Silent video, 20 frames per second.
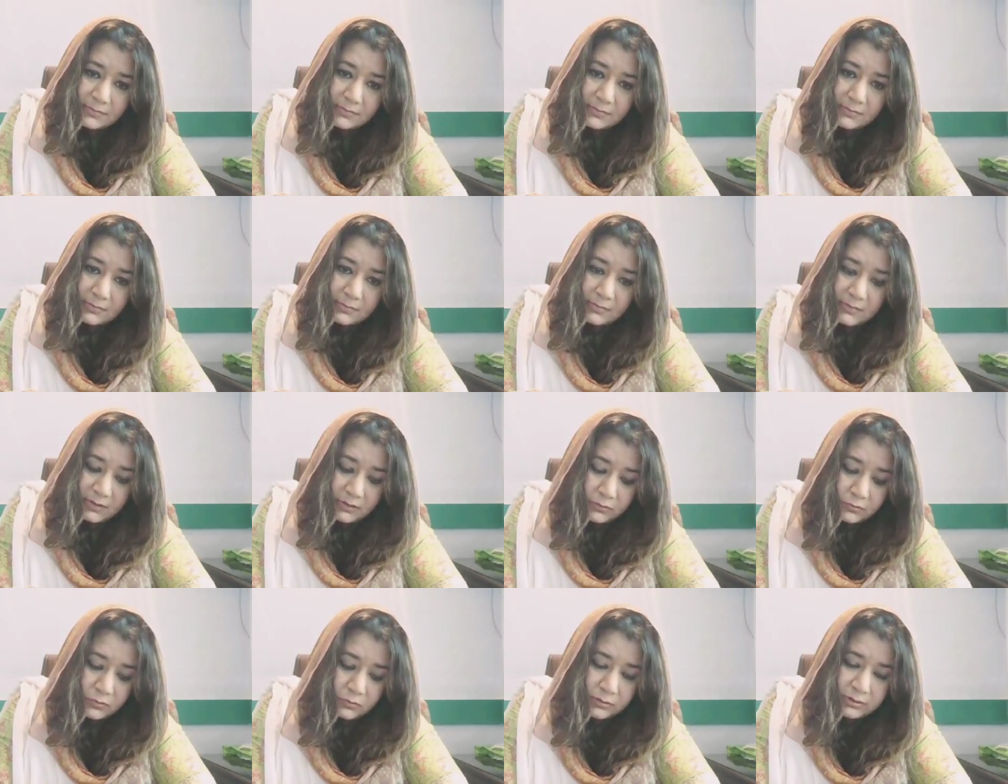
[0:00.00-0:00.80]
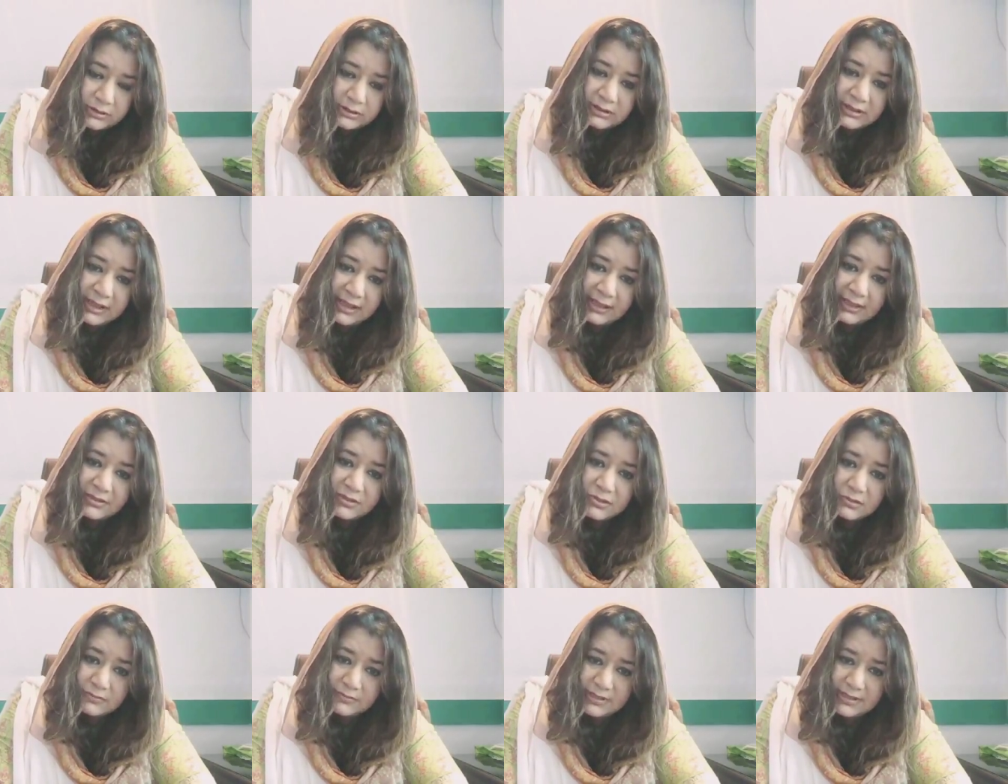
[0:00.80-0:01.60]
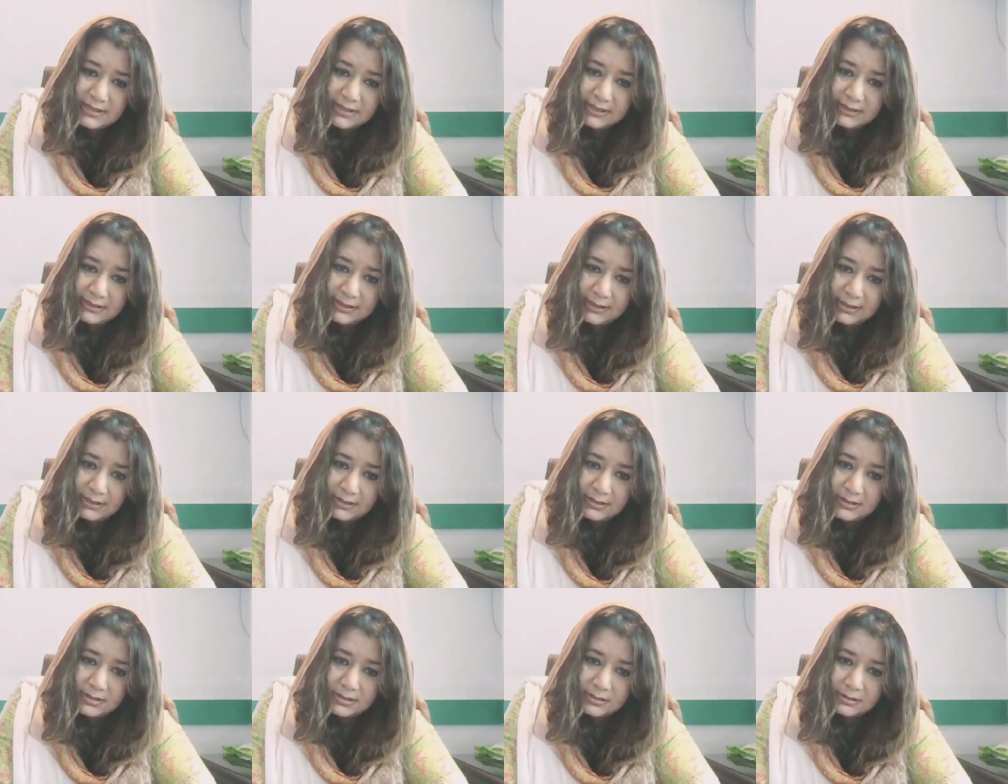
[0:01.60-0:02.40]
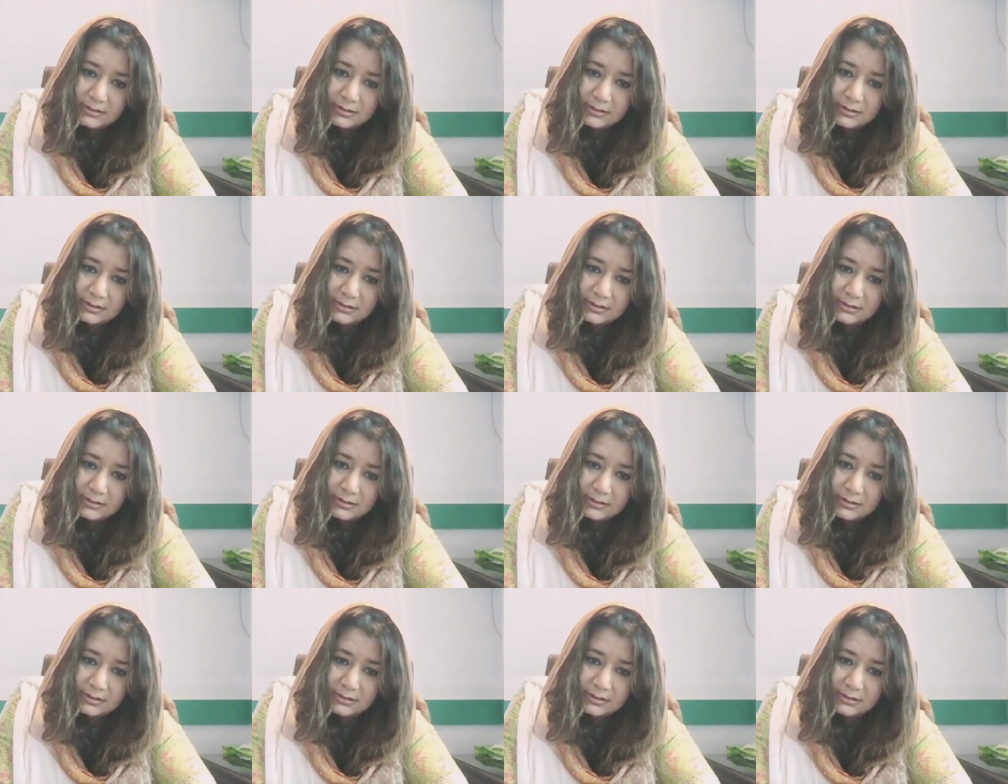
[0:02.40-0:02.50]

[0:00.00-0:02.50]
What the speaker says: the ruler had to retaliate.